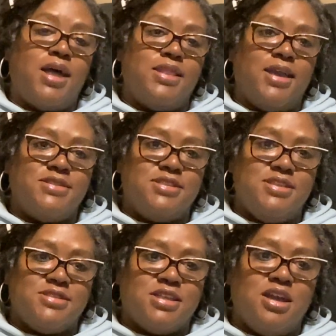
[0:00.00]
I like
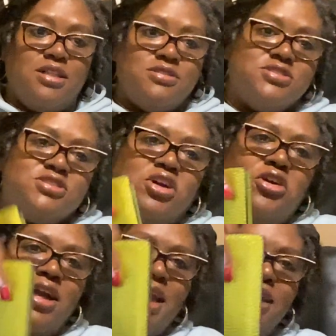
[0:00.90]
this color, so
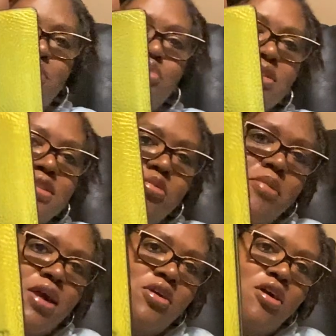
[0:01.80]
I kind of put some of
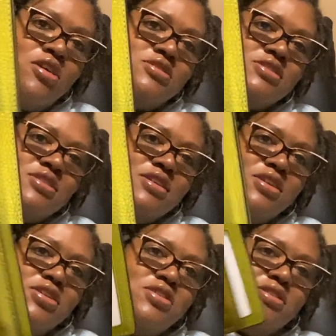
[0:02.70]
my cards in
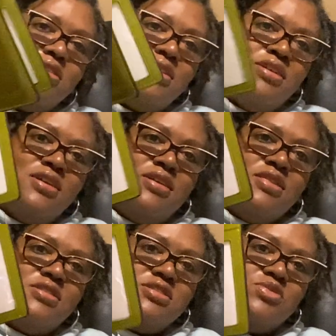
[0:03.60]
here.
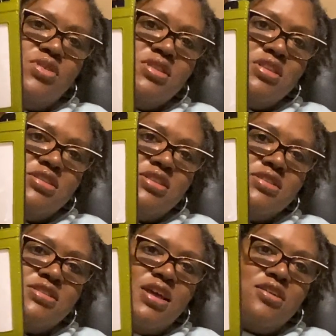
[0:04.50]
This is what this
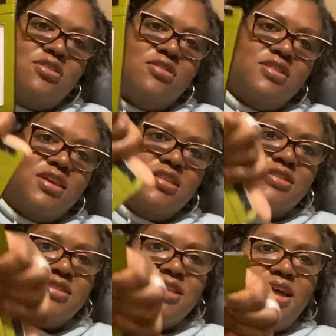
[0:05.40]
looks like on the
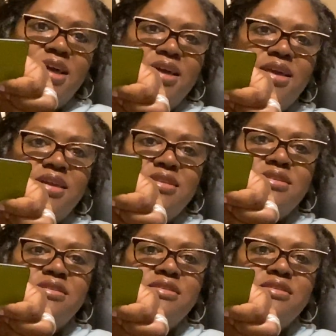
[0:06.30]
inside.